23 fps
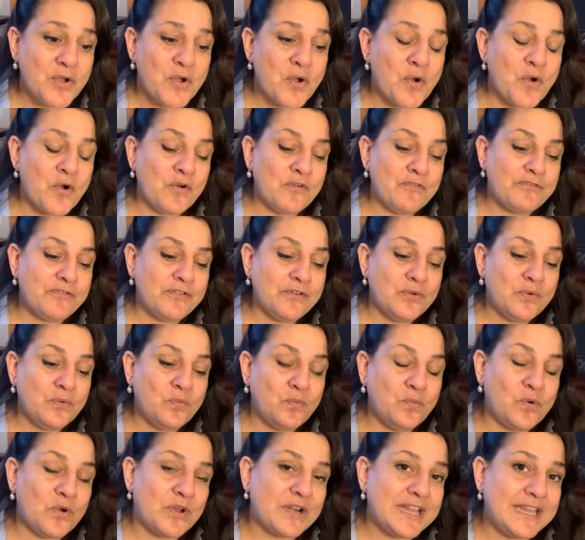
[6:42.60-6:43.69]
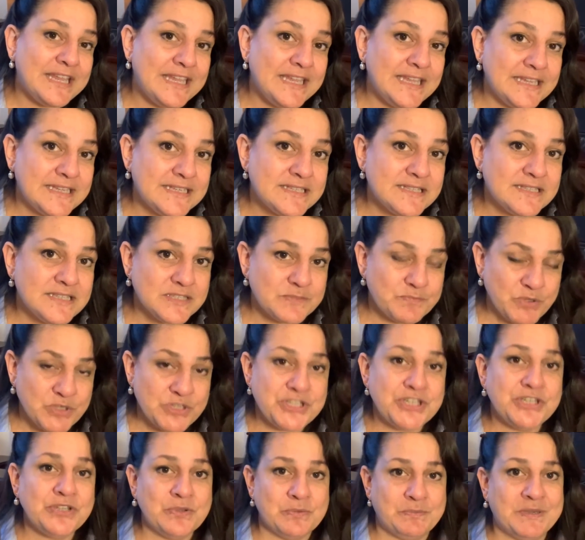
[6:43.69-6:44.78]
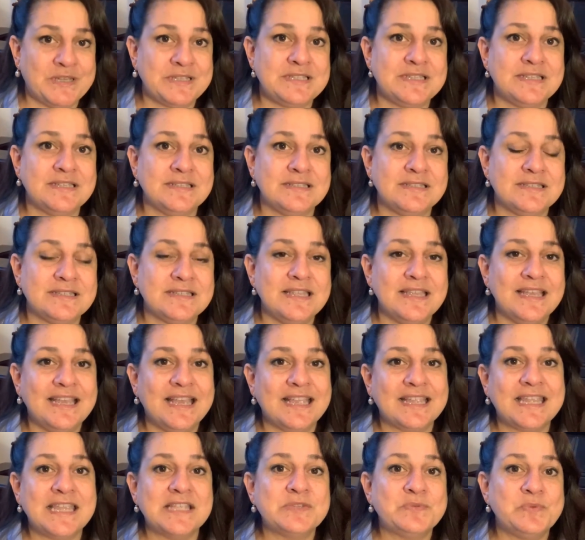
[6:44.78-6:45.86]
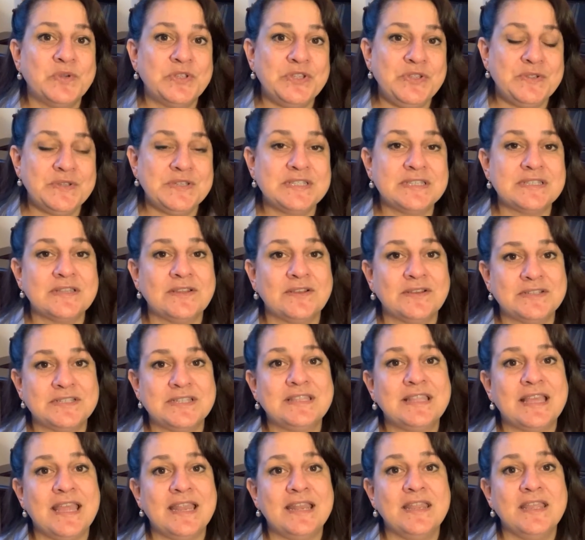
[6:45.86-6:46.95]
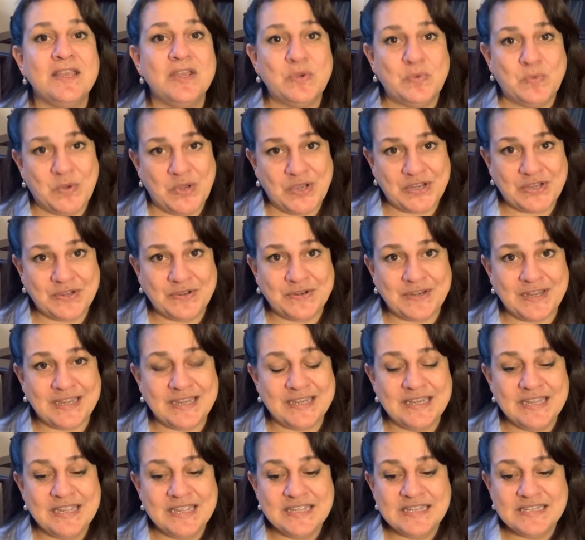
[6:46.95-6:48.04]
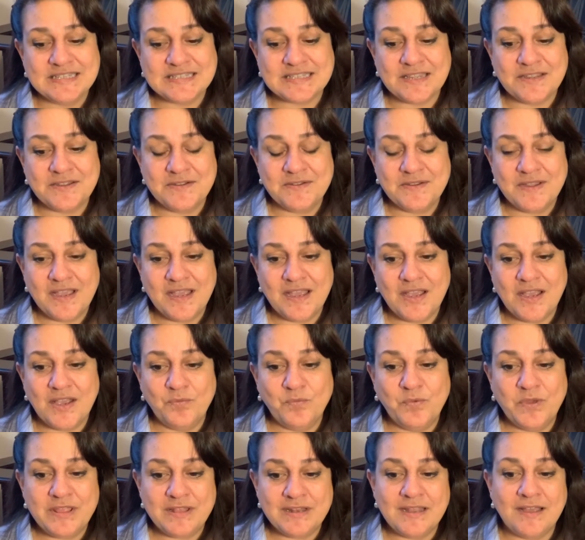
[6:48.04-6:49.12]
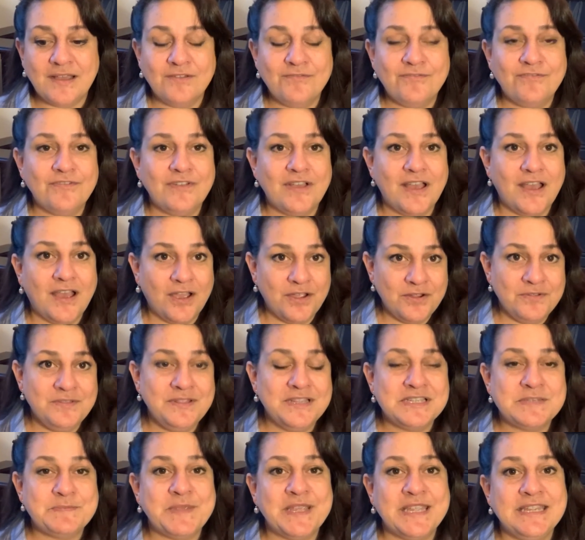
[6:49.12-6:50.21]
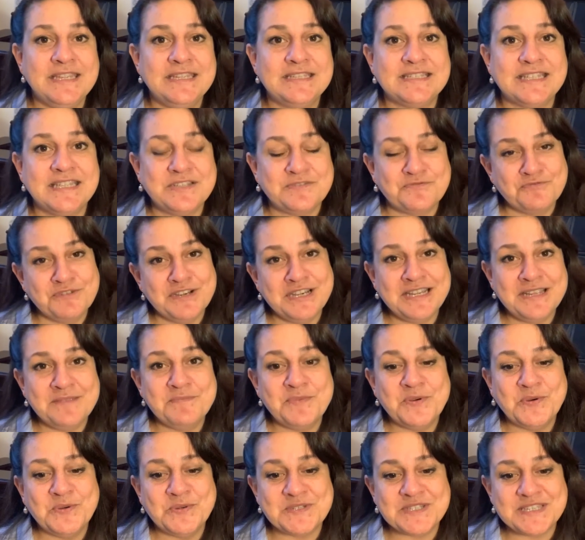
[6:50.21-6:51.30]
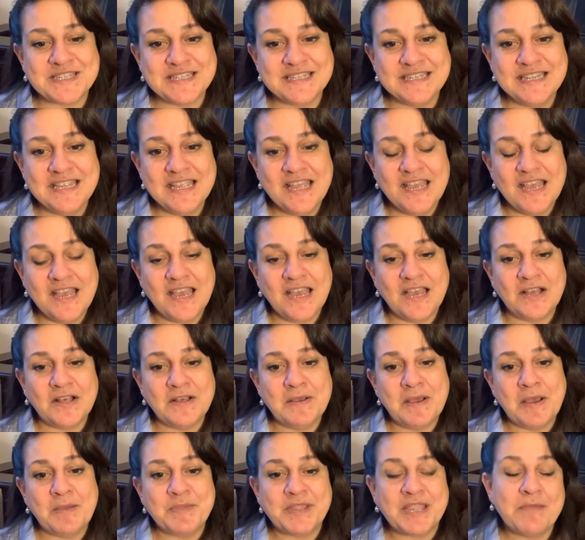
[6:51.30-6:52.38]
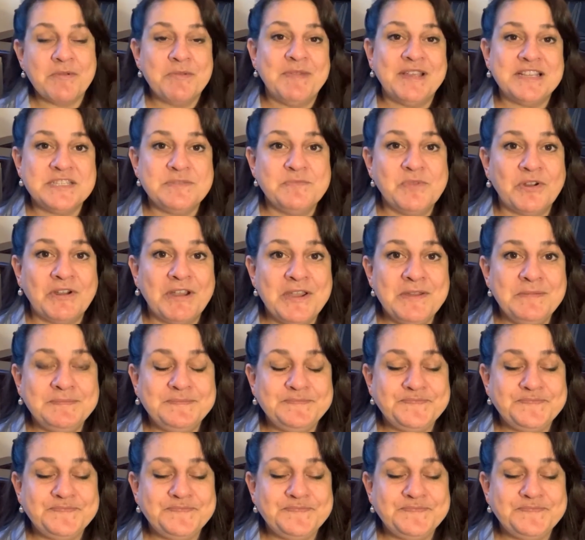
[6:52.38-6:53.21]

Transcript: of what it is that's pushing your buttons. And guess what? You can start to then work on it. So with love, own this piece. It's really important. I'll be coming back tomorrow.